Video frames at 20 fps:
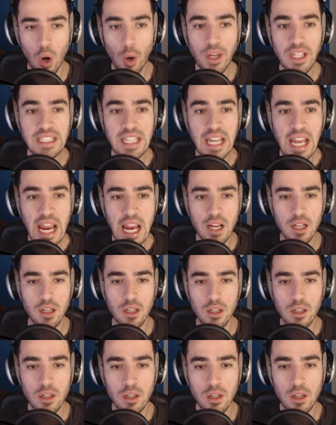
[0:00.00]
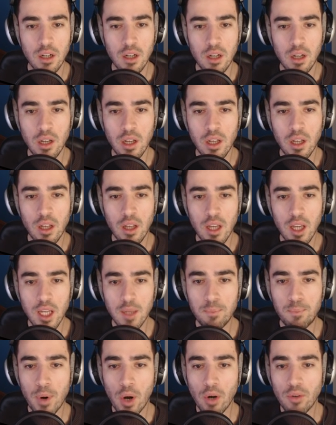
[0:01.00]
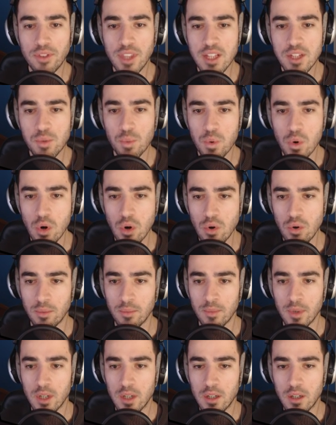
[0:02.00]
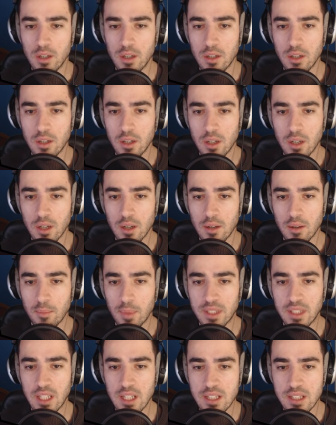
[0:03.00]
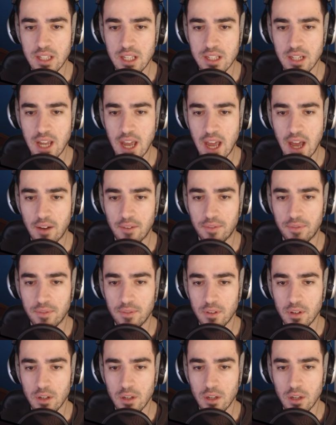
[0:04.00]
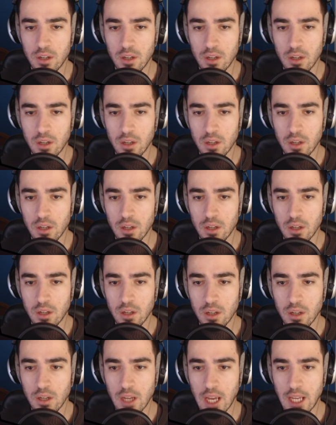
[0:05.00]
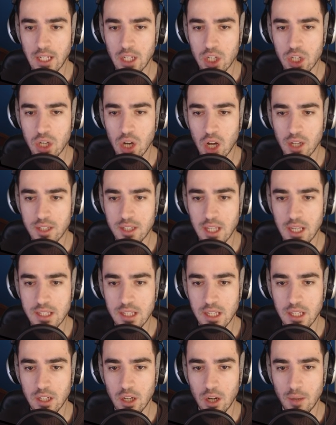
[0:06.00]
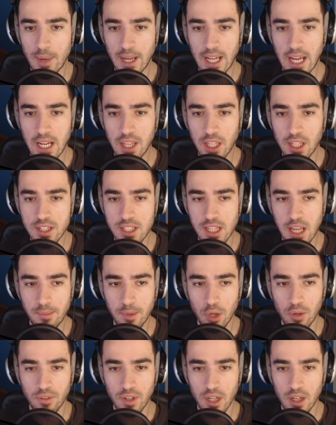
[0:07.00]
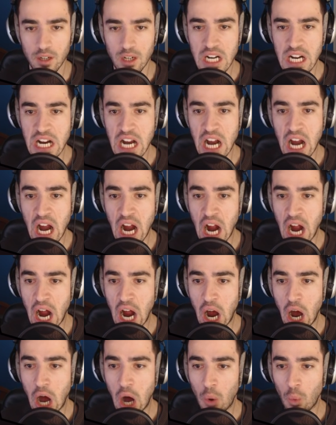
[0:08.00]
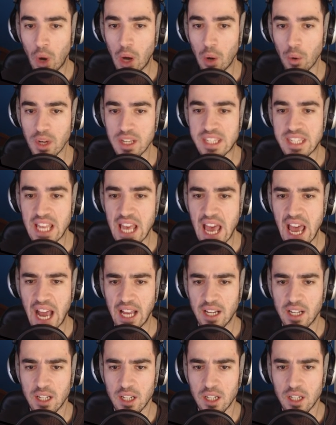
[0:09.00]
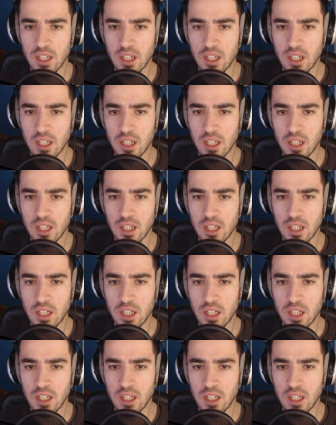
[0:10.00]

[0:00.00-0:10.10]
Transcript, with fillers: Oh, he did! It broke this room! But this doesn't have any shots, does it? Oh my god, I think he's coming over here. What was that?